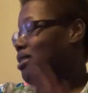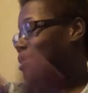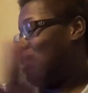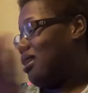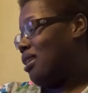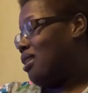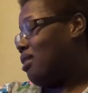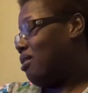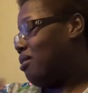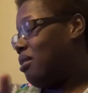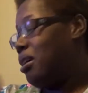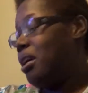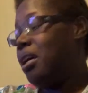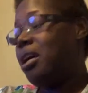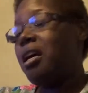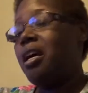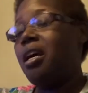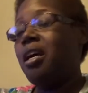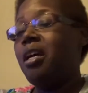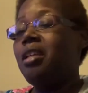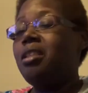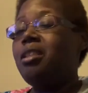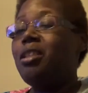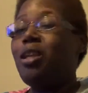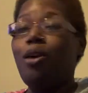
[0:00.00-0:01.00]
And
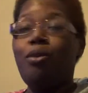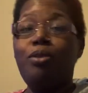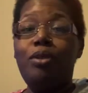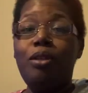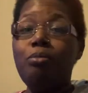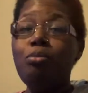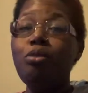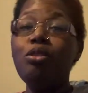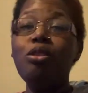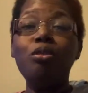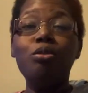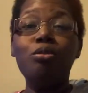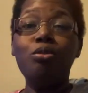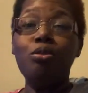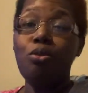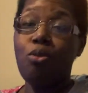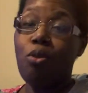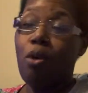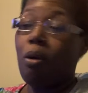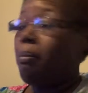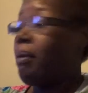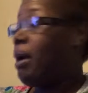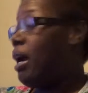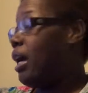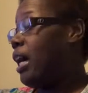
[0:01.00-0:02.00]
so them shoes
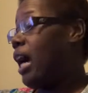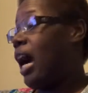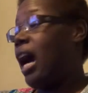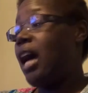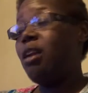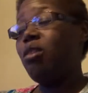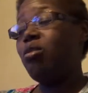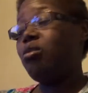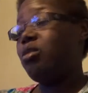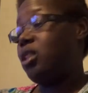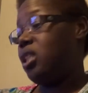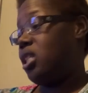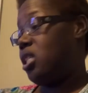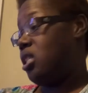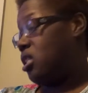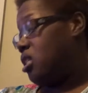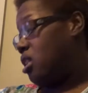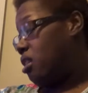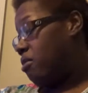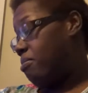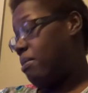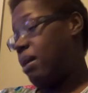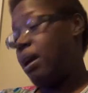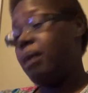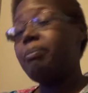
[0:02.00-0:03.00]
going back. I don't send
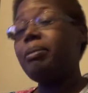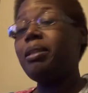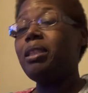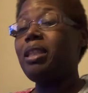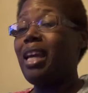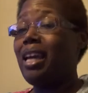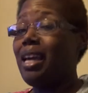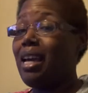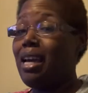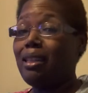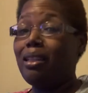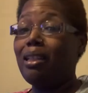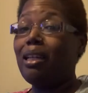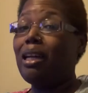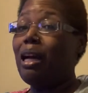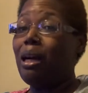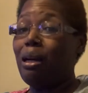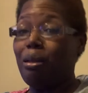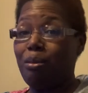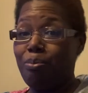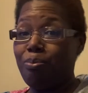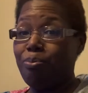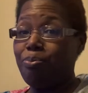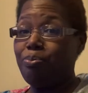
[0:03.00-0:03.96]
stuff back, but they got to go.